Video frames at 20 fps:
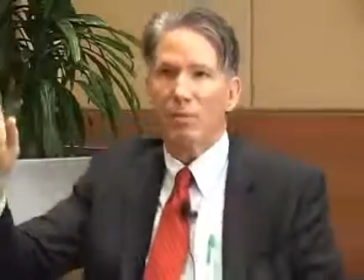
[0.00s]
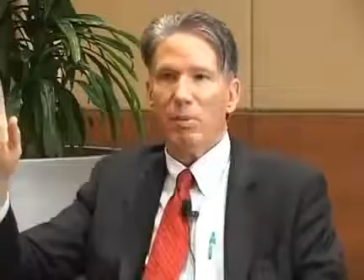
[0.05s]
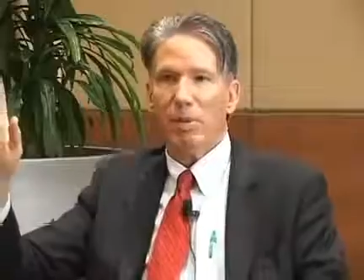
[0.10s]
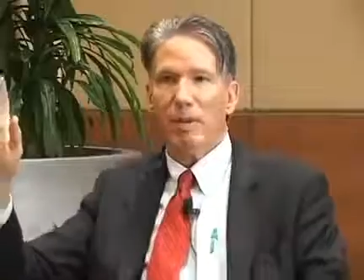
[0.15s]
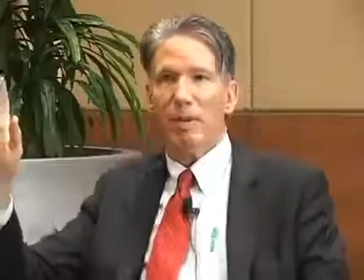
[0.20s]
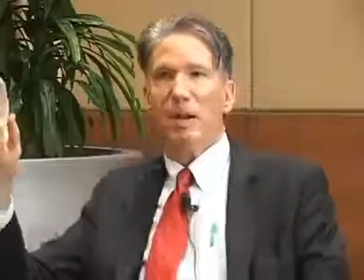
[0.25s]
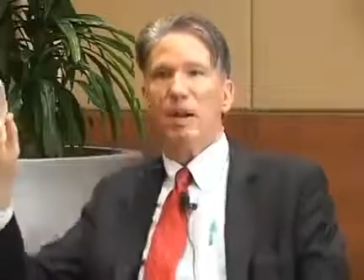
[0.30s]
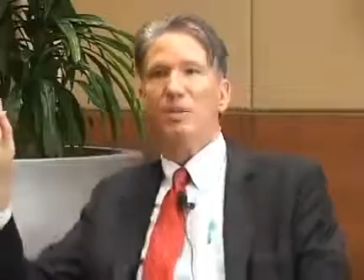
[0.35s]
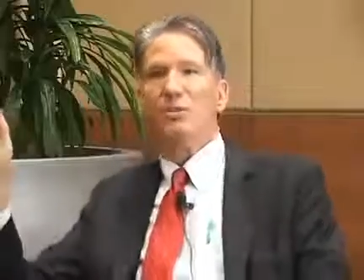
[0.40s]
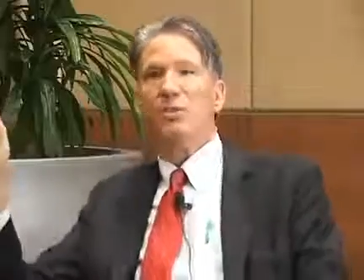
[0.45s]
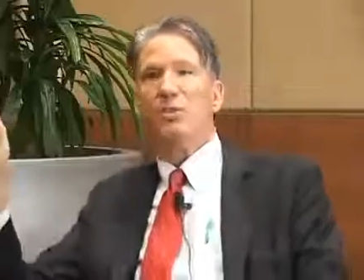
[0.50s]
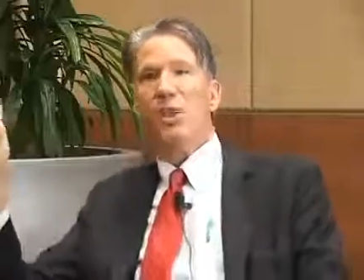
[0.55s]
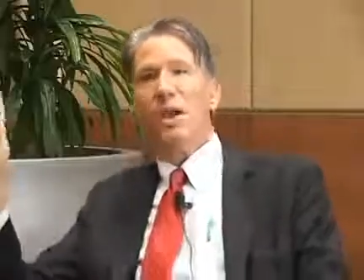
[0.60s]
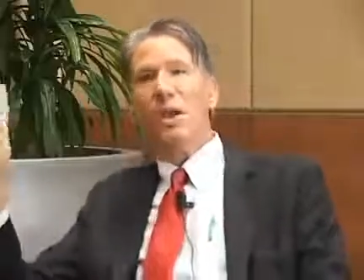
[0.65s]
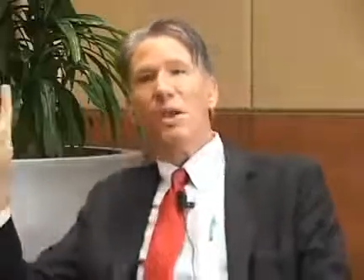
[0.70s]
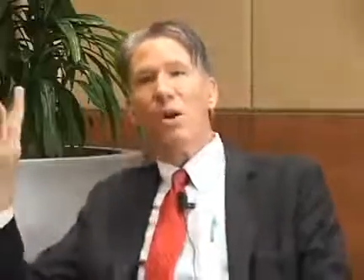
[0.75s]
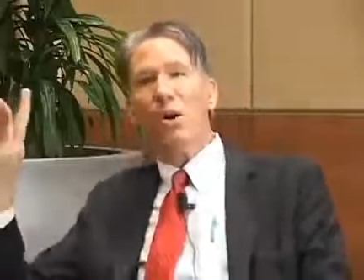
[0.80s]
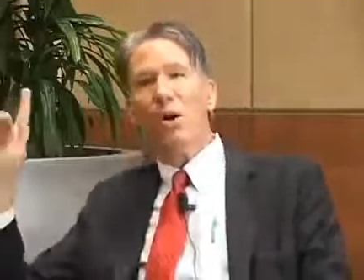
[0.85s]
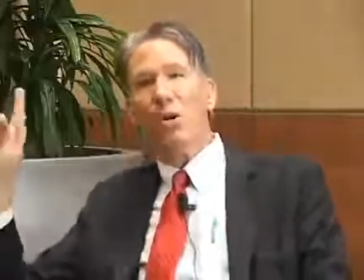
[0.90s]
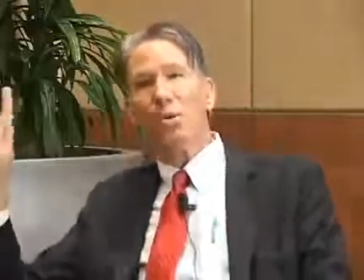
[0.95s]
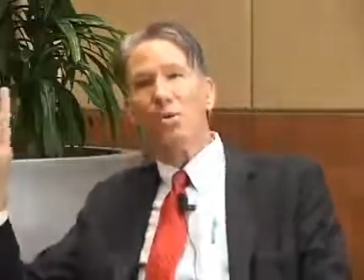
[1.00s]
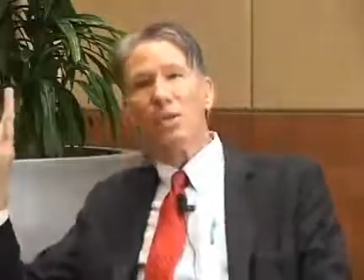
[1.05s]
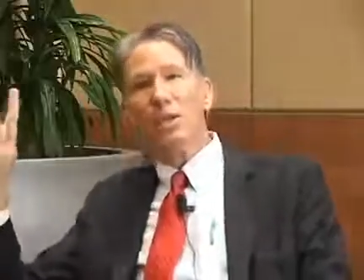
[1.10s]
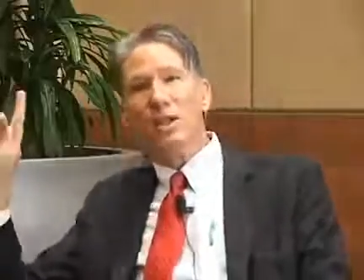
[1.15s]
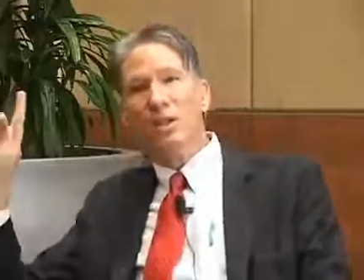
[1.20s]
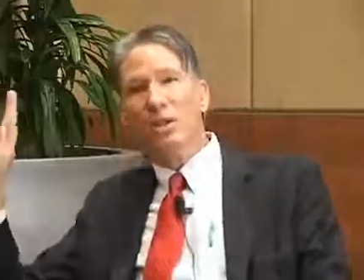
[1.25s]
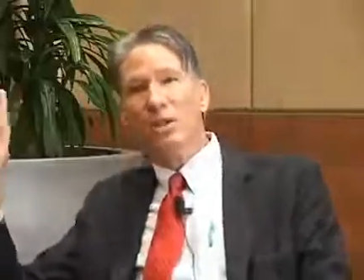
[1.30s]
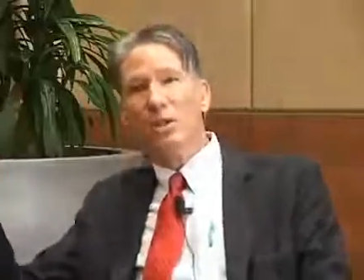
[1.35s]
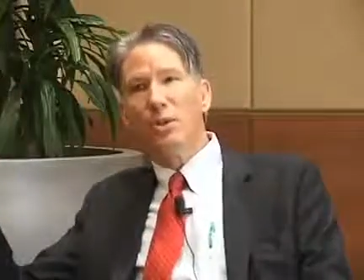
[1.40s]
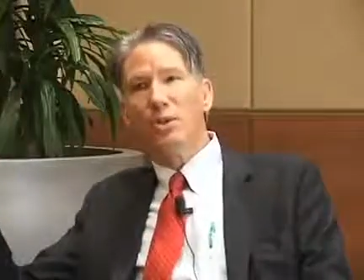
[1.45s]
Because they only
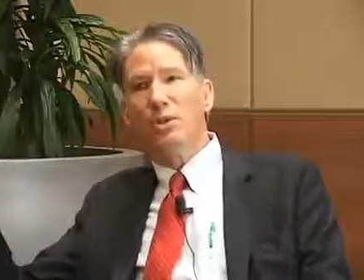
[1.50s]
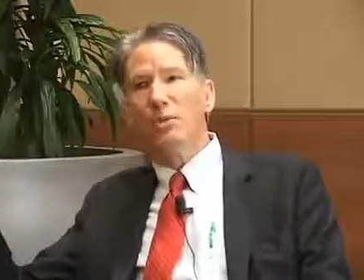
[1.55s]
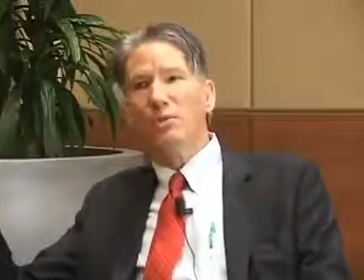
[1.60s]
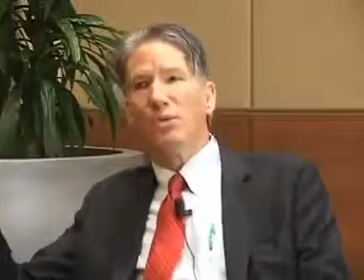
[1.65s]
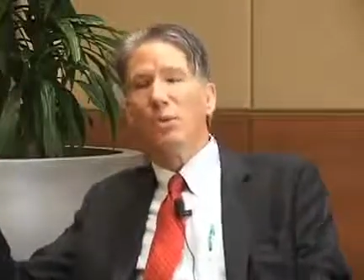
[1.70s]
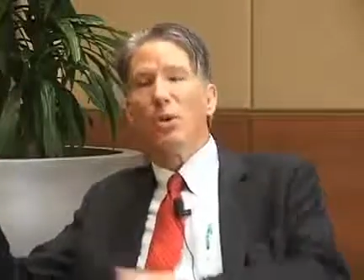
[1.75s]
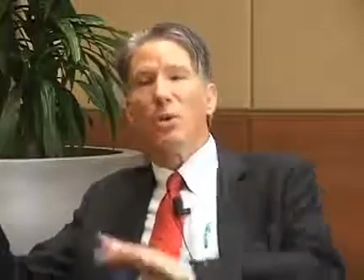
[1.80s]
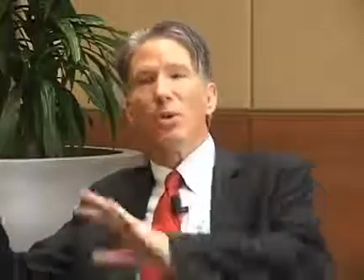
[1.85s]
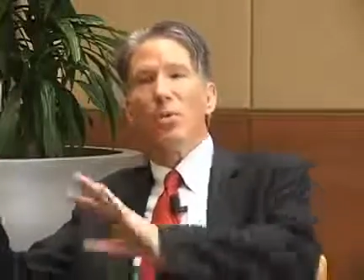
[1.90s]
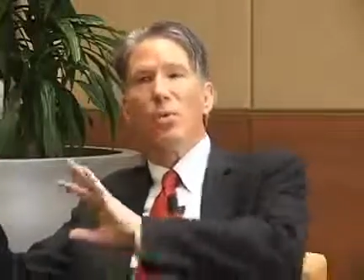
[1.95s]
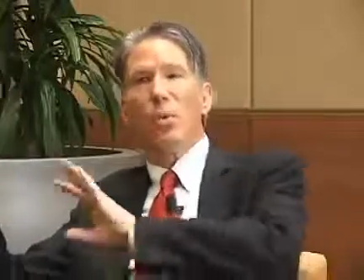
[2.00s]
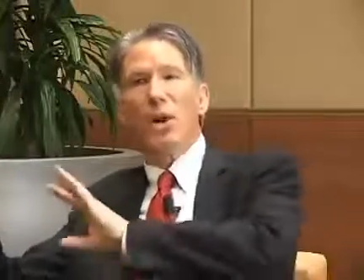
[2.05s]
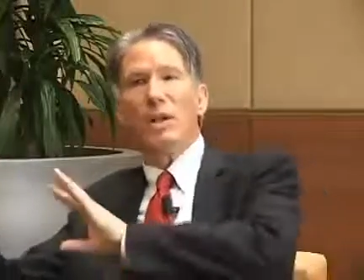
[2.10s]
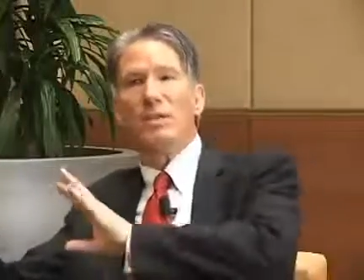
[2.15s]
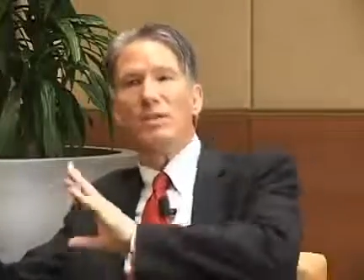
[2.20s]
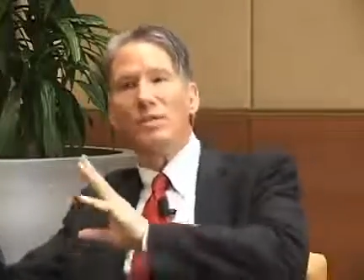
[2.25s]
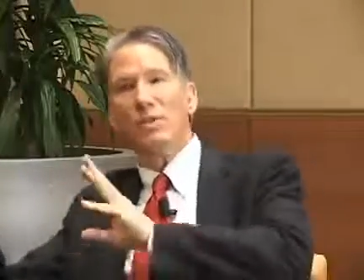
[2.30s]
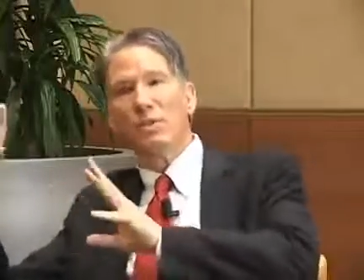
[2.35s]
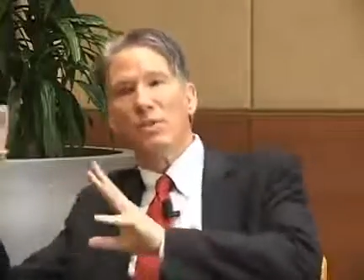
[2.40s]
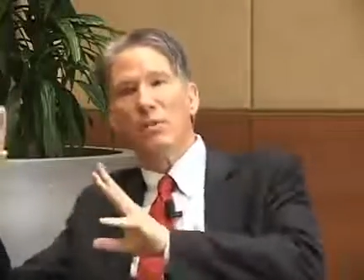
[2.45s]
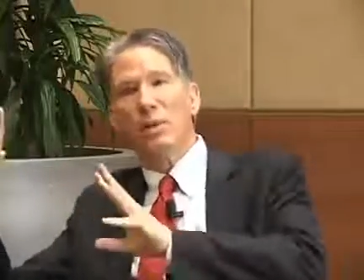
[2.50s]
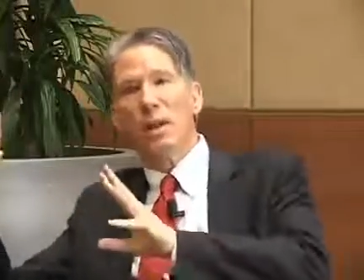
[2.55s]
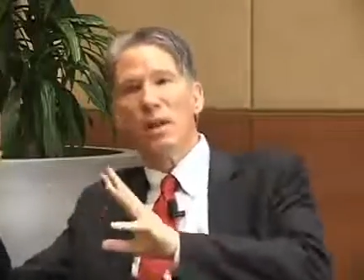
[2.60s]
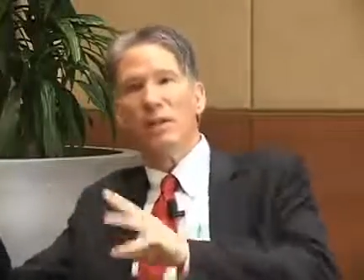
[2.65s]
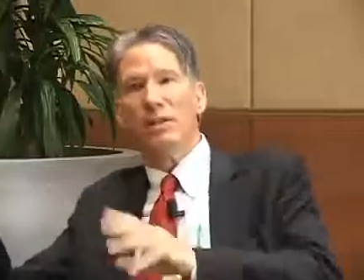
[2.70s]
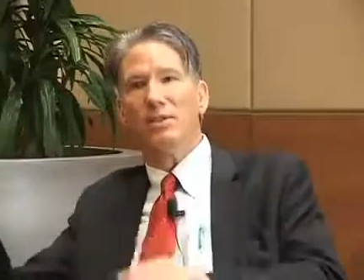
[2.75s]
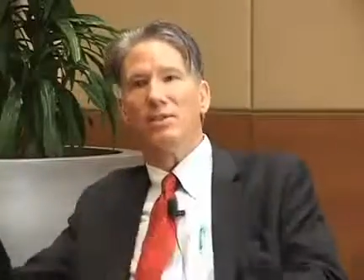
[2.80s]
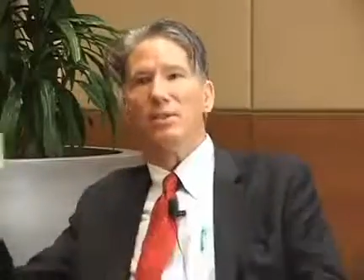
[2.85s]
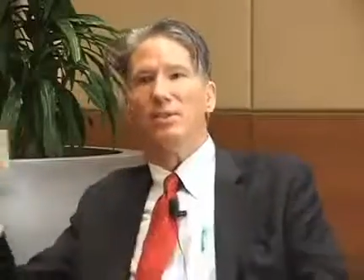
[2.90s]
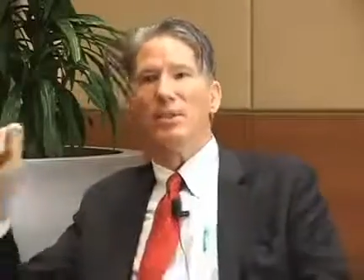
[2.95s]
use Western
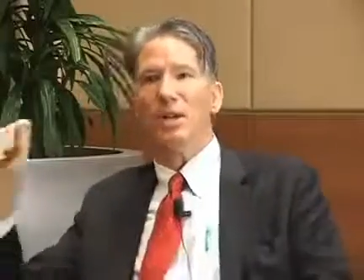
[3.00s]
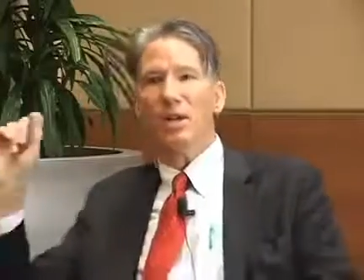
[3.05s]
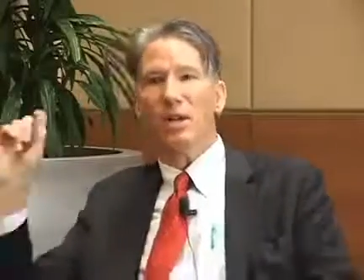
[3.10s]
medicine.